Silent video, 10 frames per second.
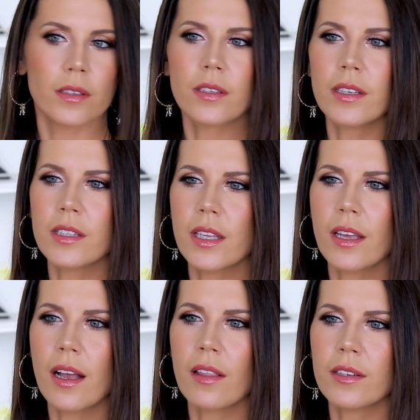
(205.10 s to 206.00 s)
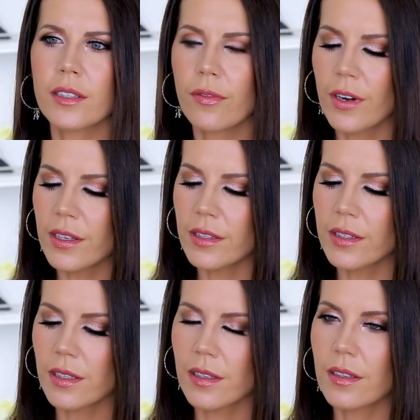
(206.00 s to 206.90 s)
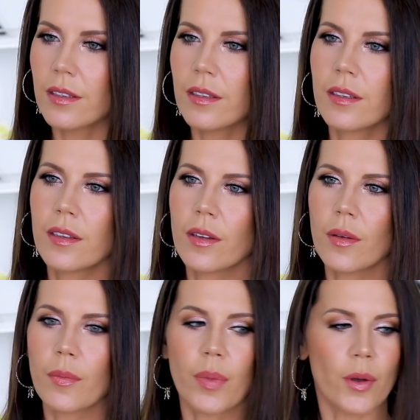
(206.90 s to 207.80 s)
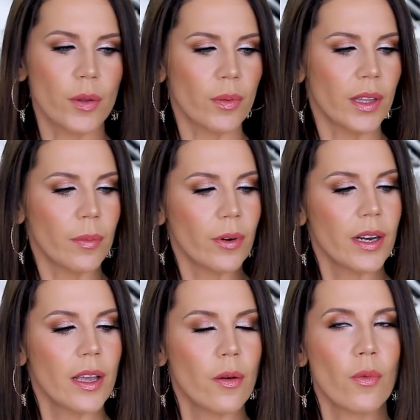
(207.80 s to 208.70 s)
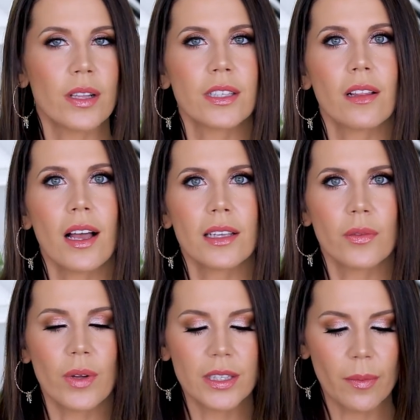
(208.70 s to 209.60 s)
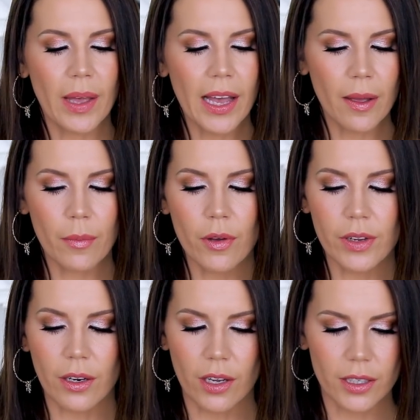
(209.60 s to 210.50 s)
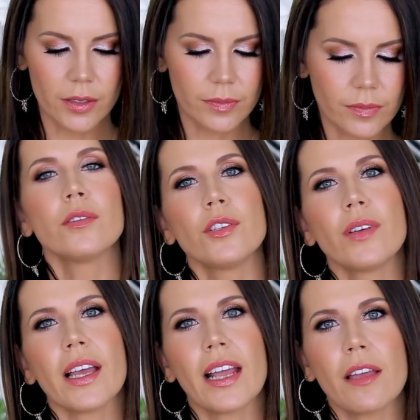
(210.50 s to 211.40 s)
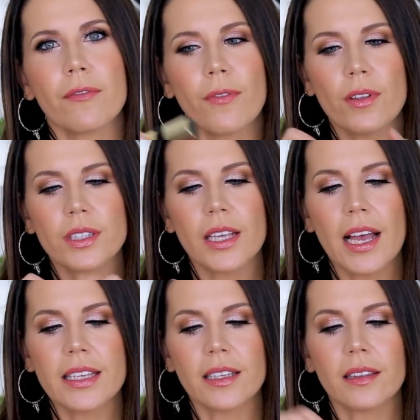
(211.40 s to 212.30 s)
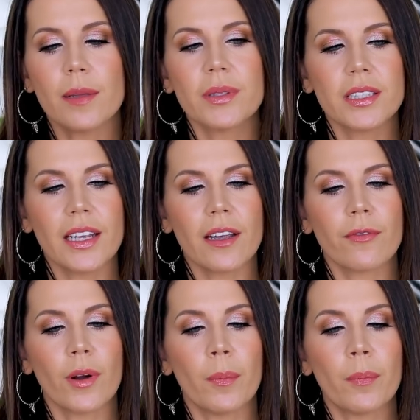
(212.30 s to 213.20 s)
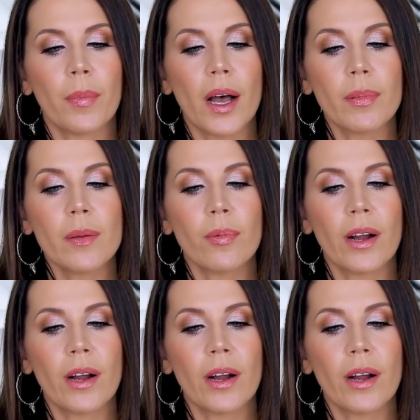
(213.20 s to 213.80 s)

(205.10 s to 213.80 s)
So you can see the color difference both really pretty. One's a gloss, one's a matte, moving on. You do get a full size lipstick from Bobbi